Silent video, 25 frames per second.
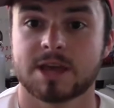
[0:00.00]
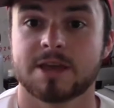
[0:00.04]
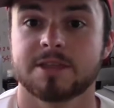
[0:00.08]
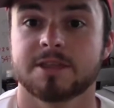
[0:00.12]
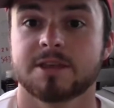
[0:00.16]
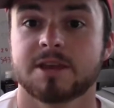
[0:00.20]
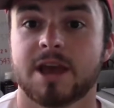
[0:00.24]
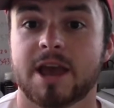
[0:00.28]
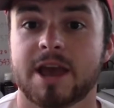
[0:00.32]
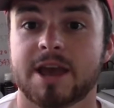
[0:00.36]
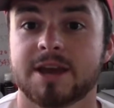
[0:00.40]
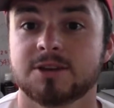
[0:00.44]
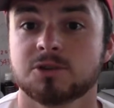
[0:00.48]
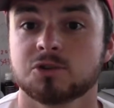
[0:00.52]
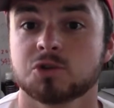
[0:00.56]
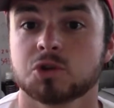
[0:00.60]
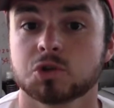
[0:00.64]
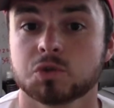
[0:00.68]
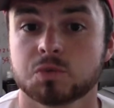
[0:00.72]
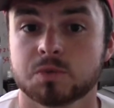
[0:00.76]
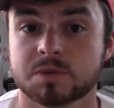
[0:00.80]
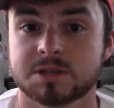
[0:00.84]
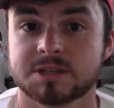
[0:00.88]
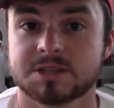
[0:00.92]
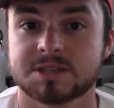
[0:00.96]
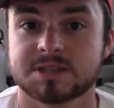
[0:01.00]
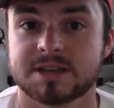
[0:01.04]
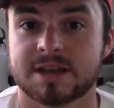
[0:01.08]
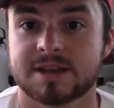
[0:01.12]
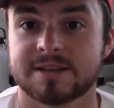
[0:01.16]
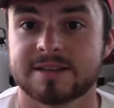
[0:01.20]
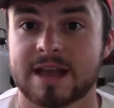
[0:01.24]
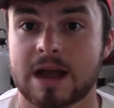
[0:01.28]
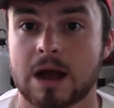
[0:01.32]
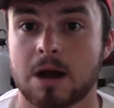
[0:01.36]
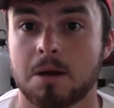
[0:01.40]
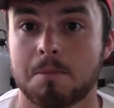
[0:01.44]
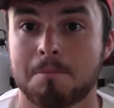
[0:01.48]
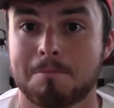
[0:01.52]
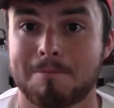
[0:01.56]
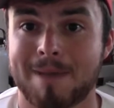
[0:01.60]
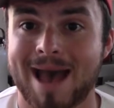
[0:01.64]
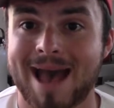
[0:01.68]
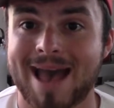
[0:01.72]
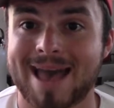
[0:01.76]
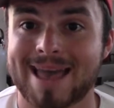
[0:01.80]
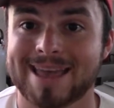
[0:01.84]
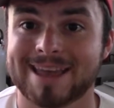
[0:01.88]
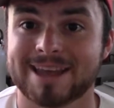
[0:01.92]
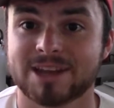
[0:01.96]
and the Angels would send out
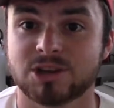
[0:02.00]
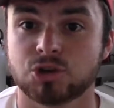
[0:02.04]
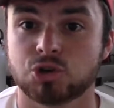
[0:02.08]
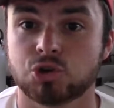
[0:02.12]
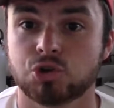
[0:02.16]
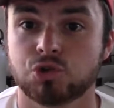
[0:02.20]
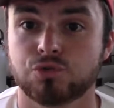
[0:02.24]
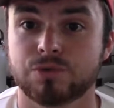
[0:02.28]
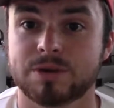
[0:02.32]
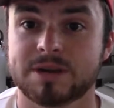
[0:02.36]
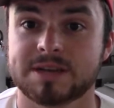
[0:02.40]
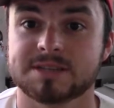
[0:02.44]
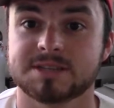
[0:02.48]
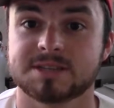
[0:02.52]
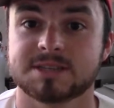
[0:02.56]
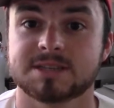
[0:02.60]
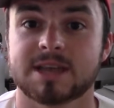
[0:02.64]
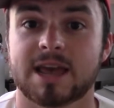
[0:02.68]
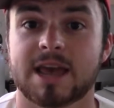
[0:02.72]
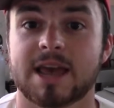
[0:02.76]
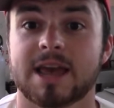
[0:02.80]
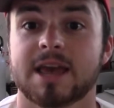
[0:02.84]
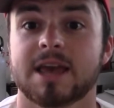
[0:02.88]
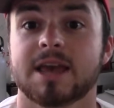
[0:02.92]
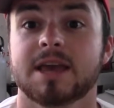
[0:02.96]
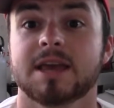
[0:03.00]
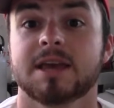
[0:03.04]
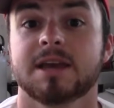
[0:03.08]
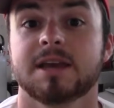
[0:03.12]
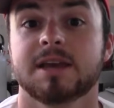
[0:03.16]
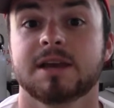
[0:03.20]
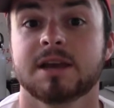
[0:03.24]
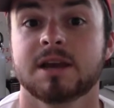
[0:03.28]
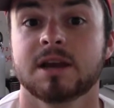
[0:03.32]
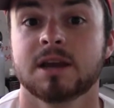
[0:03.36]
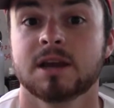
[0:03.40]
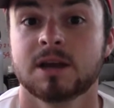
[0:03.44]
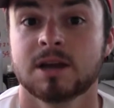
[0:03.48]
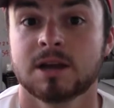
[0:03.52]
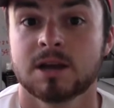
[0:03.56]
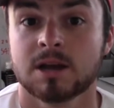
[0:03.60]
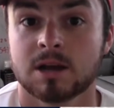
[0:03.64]
Matt Andriese, a